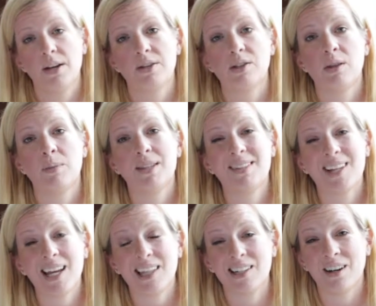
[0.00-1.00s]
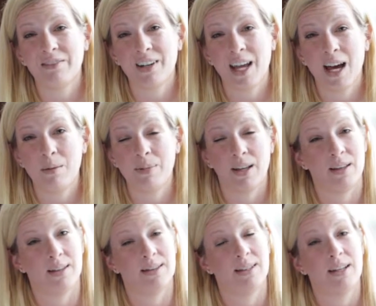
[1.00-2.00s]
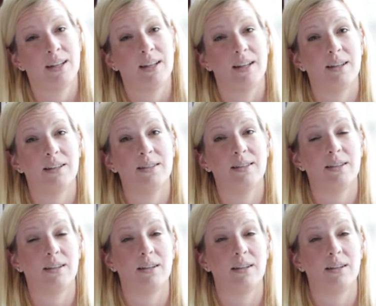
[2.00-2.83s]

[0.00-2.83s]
So the mistake that often happens is